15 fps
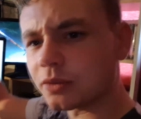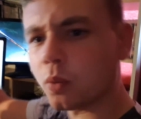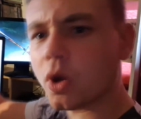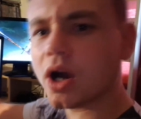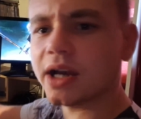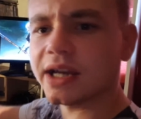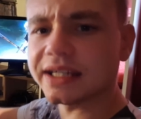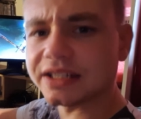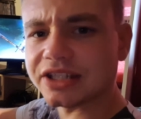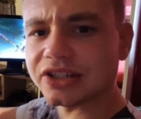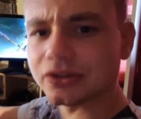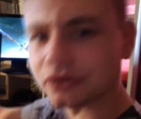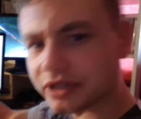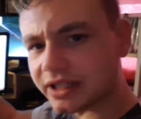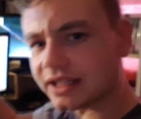
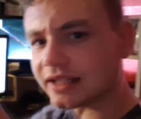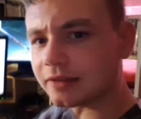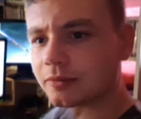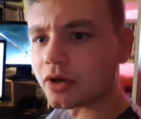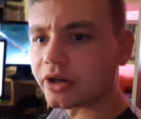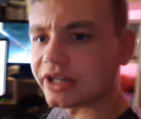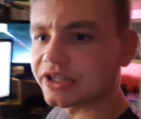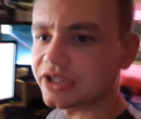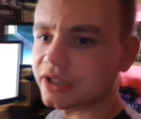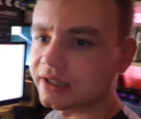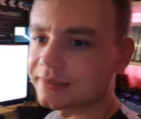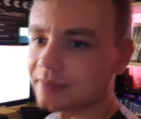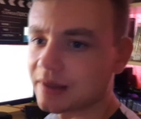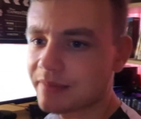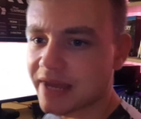widescreen monitor as
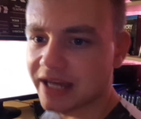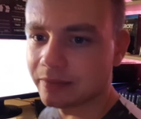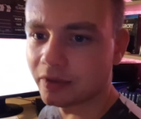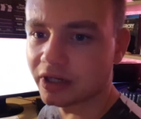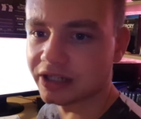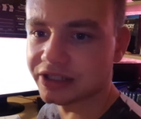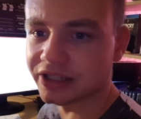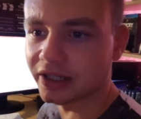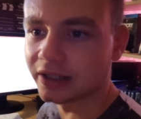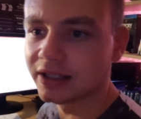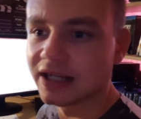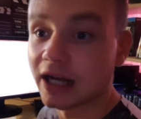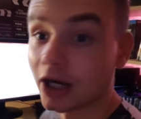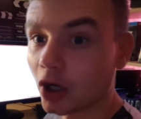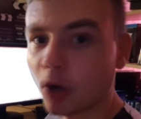my main monitor.
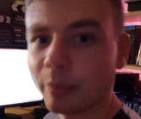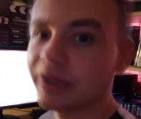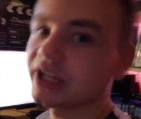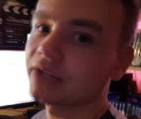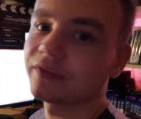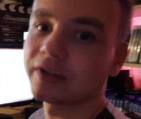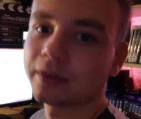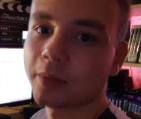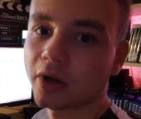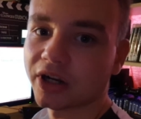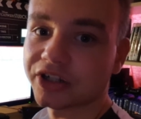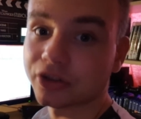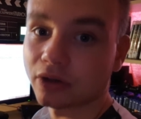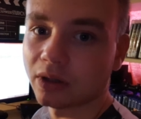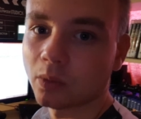A lot bigger than the
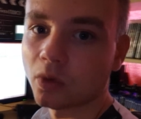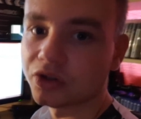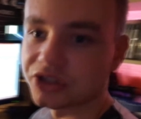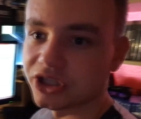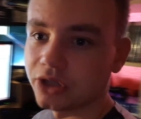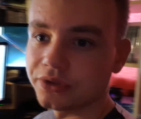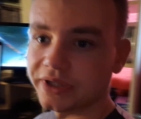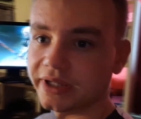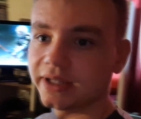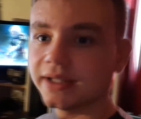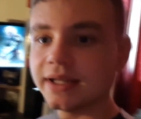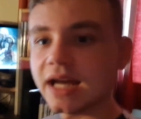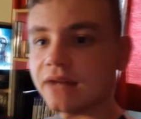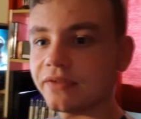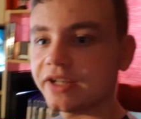monitor I was using.
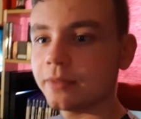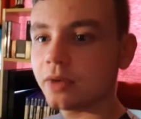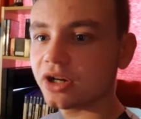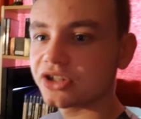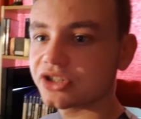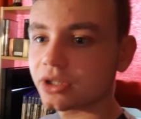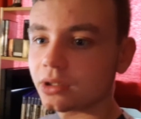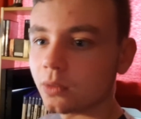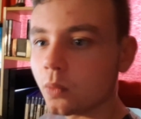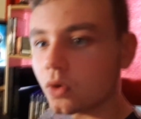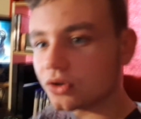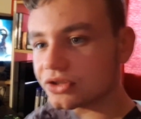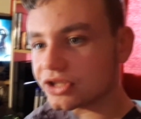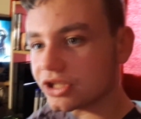And then the monitor I was